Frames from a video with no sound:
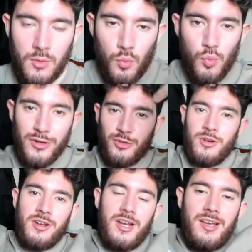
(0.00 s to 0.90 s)
What is
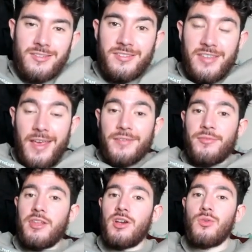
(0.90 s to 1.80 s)
going on guys? In today's
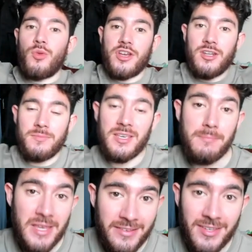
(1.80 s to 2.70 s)
video, we're going to be
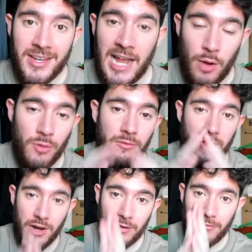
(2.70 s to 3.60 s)
minting our
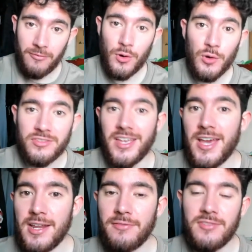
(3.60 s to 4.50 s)
very first
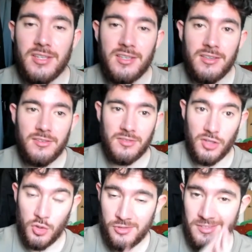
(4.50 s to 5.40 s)
NFTs
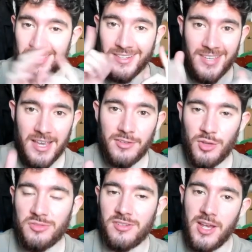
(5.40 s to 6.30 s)
using the
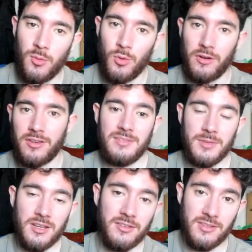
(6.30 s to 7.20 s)
Tezos network.
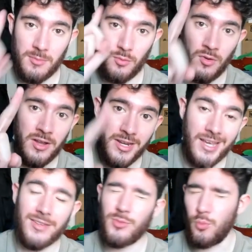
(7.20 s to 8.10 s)
Because number one,
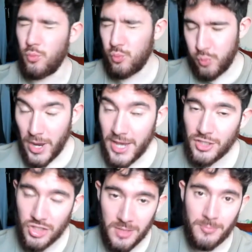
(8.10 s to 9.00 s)
it's way
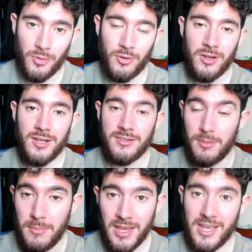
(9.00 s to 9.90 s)
cheaper
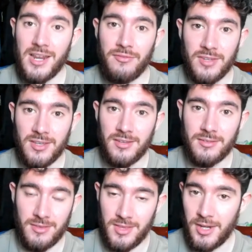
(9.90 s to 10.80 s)
to make
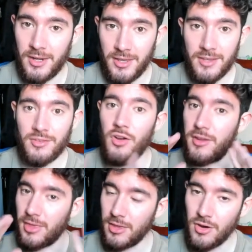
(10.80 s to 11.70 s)
NFTs than it is on
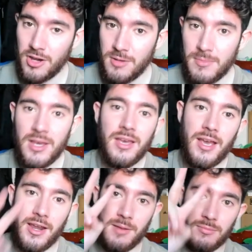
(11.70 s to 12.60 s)
Ethereum.
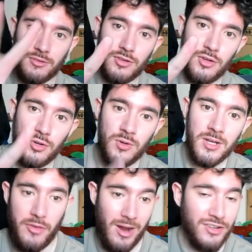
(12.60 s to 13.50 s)
And number two,
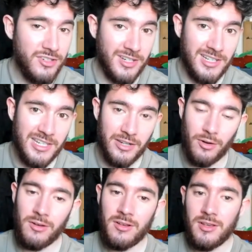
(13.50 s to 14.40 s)
they're actually
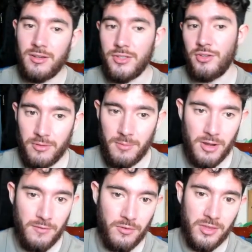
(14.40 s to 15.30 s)
cleaner, so they're
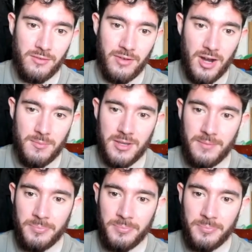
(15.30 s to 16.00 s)
better for the environment.